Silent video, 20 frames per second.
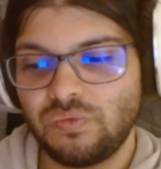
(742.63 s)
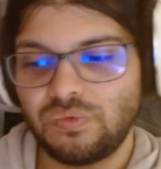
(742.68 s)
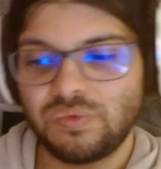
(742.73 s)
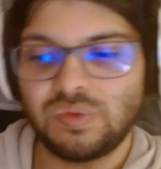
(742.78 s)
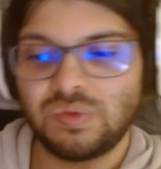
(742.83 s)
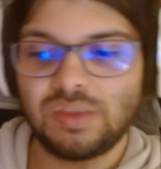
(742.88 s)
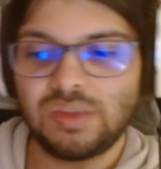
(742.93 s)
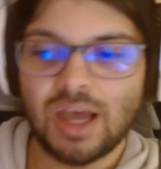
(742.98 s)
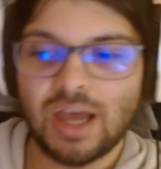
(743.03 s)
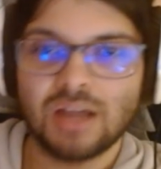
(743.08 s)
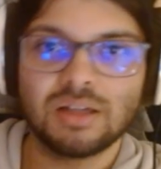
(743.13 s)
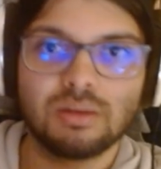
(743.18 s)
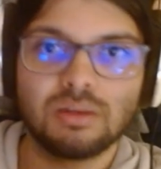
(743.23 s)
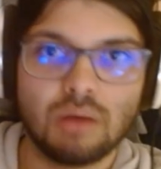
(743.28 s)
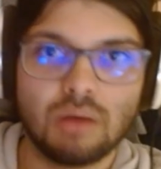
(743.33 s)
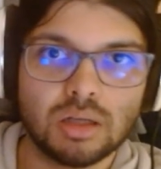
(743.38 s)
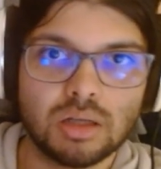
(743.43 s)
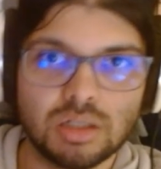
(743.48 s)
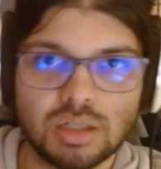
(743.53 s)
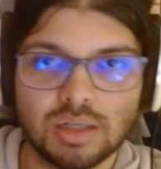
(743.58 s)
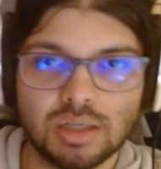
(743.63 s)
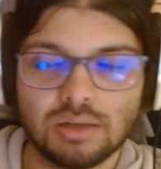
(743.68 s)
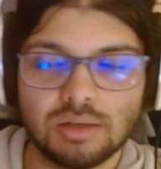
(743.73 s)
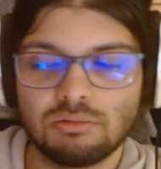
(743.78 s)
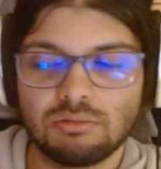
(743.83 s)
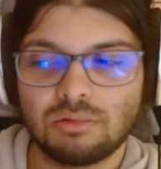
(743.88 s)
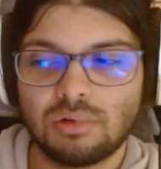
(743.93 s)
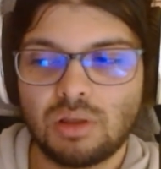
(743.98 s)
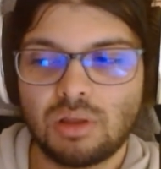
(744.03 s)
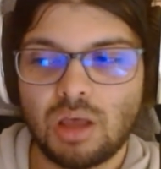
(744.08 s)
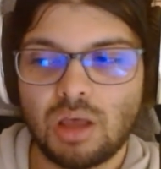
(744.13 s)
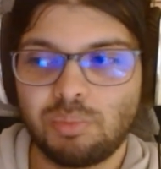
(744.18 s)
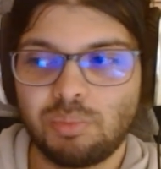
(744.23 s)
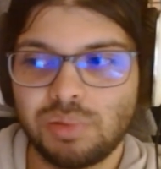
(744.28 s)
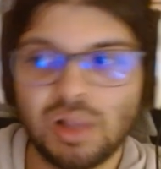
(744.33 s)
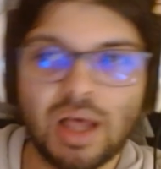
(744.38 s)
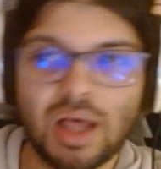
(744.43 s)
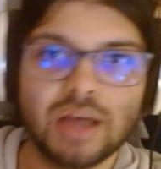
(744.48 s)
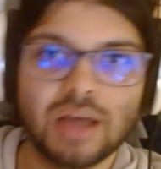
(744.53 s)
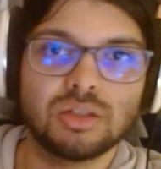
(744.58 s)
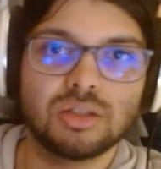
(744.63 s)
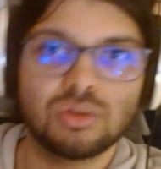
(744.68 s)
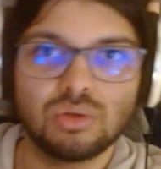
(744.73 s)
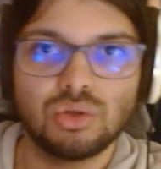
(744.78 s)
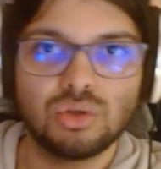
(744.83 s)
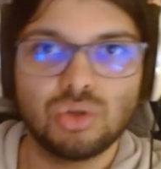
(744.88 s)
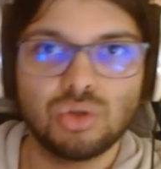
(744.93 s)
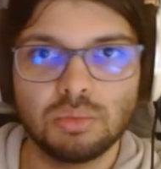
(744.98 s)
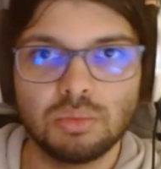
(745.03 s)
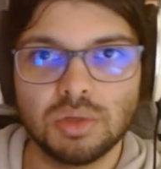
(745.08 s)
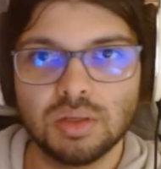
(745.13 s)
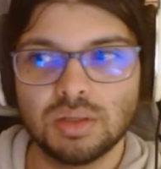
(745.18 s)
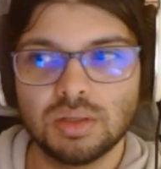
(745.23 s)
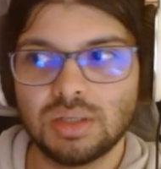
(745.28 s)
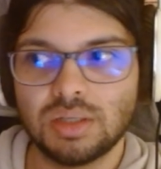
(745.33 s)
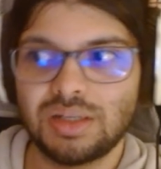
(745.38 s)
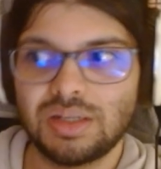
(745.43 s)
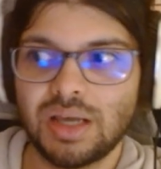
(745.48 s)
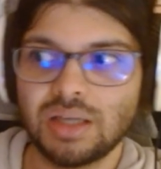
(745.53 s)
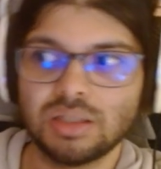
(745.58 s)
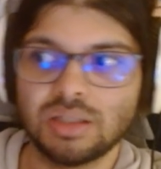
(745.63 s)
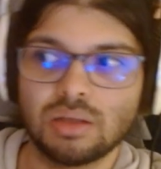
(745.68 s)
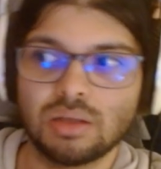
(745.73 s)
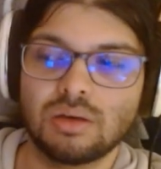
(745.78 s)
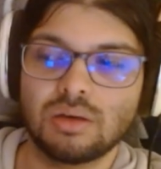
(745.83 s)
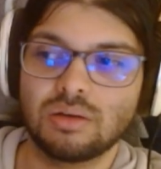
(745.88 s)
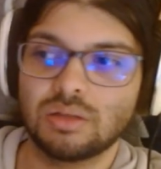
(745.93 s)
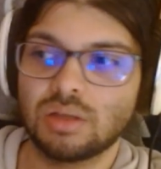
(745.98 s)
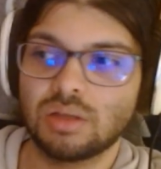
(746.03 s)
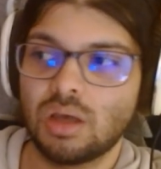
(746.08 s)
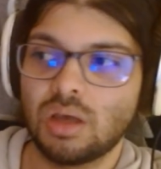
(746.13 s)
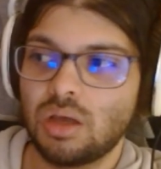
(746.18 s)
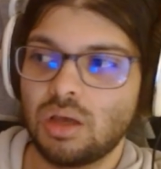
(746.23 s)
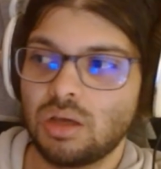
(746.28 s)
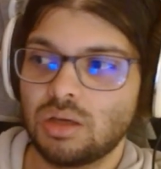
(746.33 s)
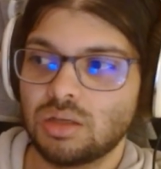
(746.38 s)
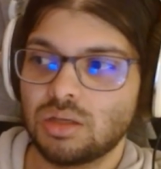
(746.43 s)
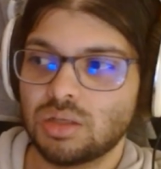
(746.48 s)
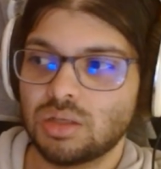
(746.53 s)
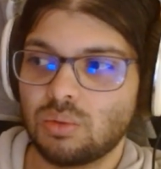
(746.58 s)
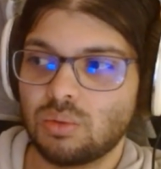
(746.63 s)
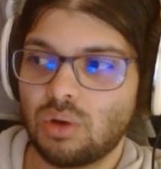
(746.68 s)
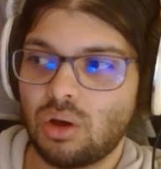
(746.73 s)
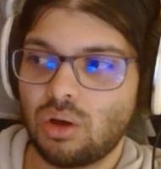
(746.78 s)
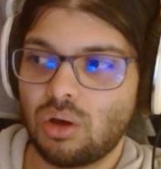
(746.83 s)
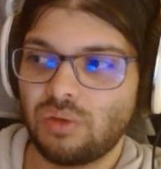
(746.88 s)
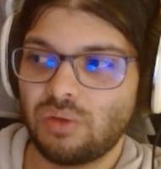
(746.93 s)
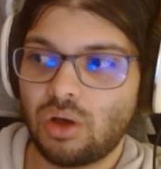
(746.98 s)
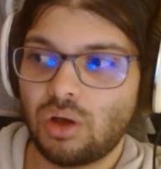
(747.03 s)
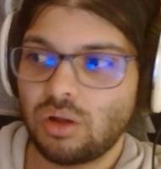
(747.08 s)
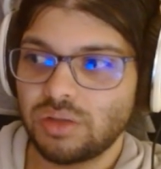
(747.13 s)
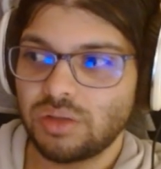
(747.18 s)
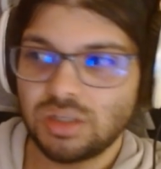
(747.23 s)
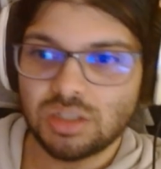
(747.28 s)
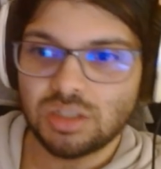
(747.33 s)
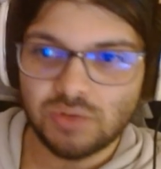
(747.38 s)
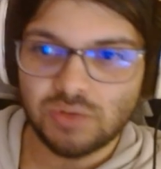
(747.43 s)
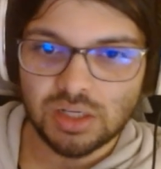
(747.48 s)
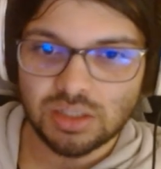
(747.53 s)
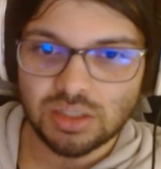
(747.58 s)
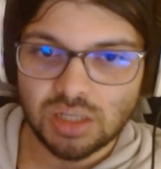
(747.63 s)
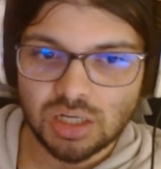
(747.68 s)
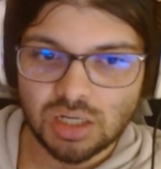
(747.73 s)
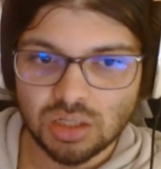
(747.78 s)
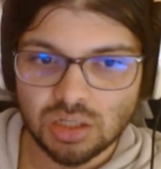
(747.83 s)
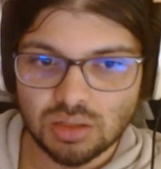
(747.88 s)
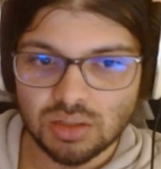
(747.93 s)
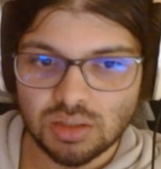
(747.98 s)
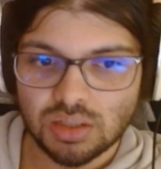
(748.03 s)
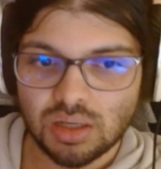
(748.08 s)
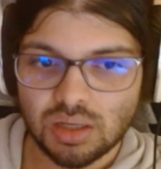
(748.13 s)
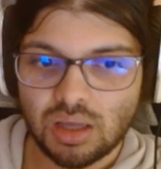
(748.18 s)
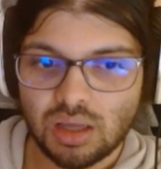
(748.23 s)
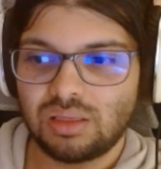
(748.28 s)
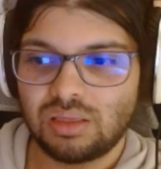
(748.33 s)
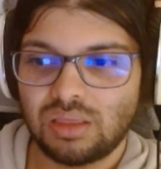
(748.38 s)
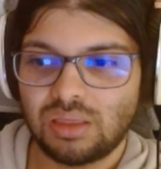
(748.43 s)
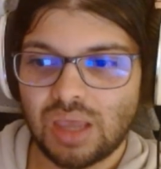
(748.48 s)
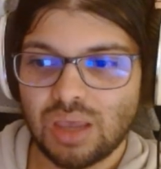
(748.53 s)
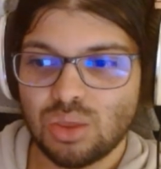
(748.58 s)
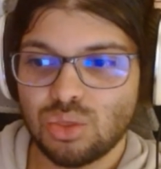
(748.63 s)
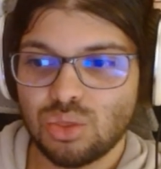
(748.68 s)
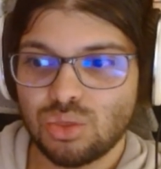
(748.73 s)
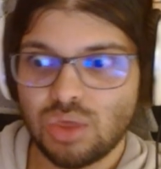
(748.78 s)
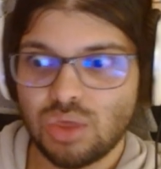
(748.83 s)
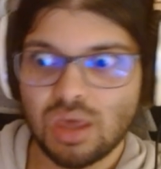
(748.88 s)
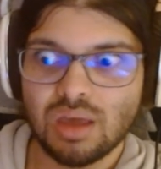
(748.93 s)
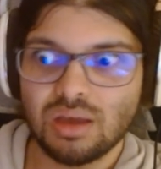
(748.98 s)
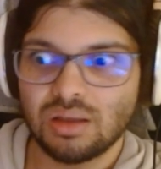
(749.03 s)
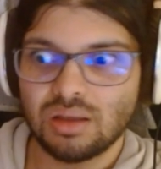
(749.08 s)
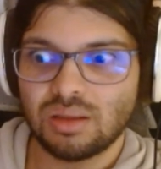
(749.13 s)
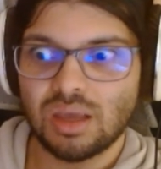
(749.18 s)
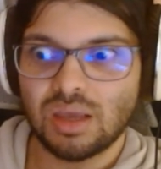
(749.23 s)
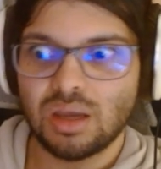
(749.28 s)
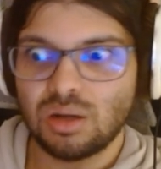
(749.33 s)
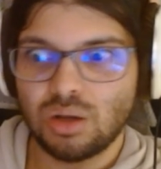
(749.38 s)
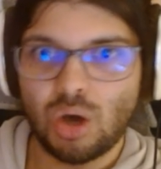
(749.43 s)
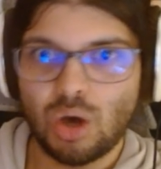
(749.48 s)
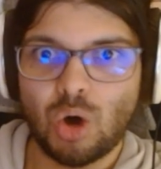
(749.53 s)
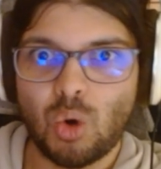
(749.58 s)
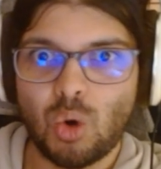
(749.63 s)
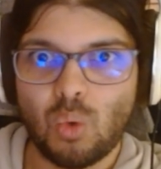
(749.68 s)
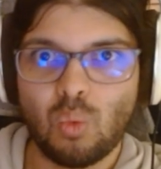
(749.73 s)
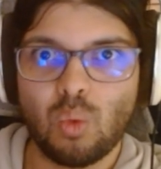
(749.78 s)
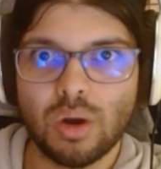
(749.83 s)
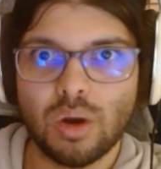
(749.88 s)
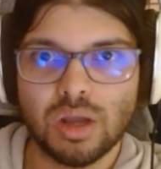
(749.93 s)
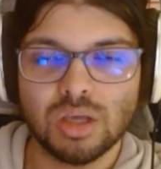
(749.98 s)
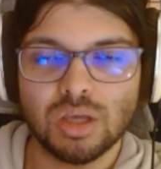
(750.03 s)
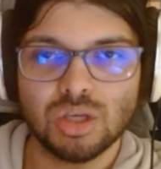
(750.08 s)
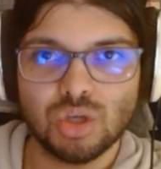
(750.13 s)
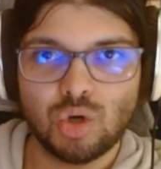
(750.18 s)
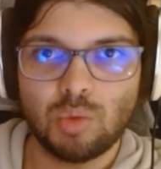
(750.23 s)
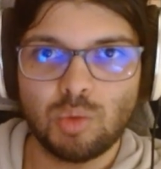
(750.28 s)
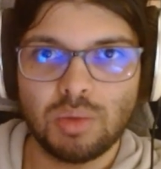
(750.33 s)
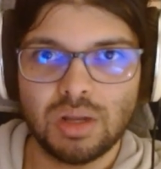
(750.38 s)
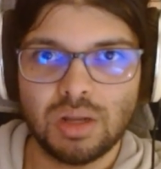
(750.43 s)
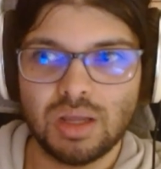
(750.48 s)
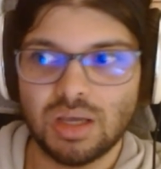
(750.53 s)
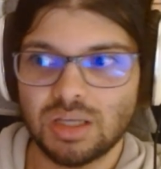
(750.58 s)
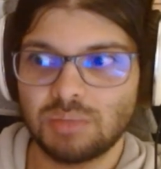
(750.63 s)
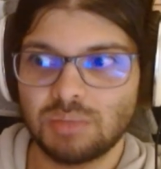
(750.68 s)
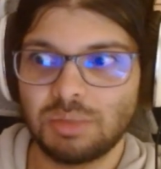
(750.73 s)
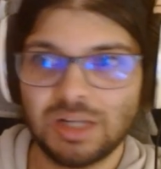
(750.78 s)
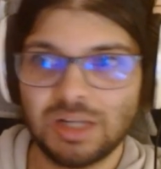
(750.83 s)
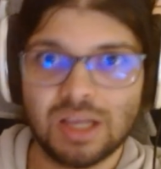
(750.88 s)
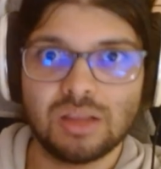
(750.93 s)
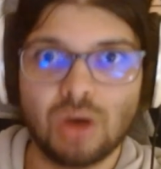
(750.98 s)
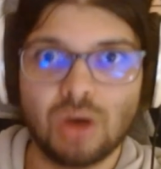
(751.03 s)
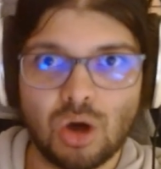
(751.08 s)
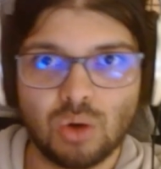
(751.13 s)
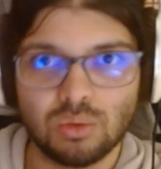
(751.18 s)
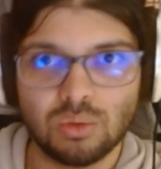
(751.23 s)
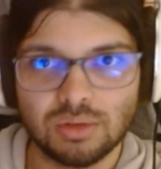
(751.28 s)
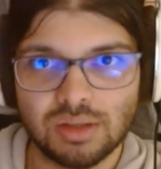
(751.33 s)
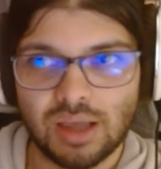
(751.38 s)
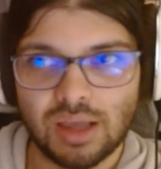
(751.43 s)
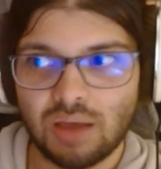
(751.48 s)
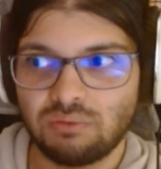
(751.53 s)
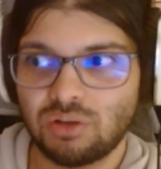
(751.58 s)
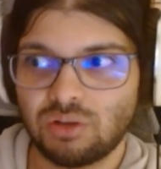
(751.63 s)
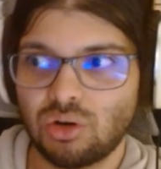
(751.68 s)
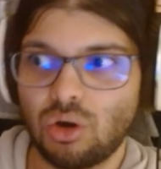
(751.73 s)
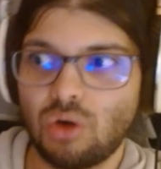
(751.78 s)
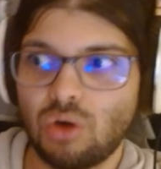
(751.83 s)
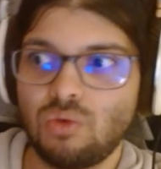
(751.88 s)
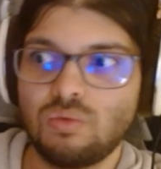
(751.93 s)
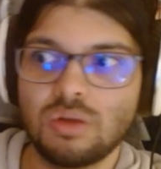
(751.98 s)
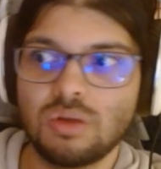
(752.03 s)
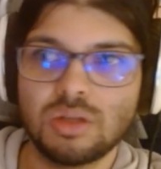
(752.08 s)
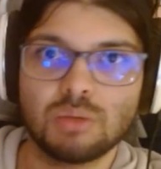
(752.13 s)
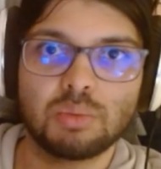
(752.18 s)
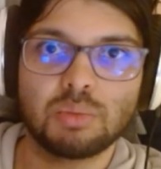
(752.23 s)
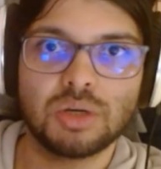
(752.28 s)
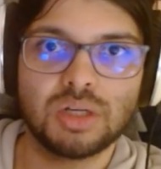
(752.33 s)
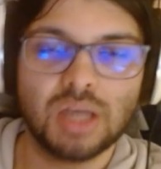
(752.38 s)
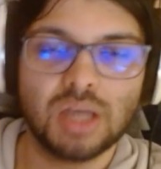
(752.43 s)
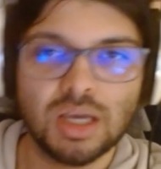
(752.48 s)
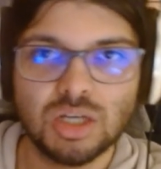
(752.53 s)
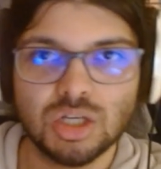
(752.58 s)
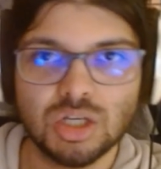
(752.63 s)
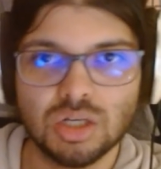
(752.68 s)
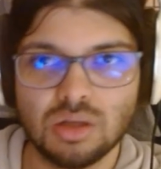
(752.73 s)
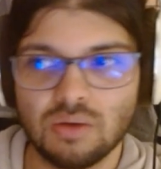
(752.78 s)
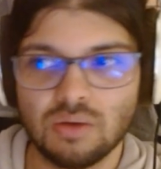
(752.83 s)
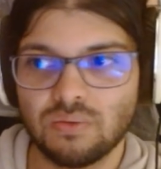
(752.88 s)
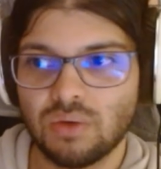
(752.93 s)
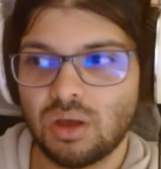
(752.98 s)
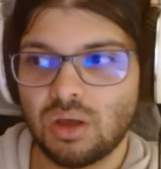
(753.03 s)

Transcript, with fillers: that logic applies to humans in Exathos. So all these civilizations, they think they know what a human is, but they don't. They have their own interpretation of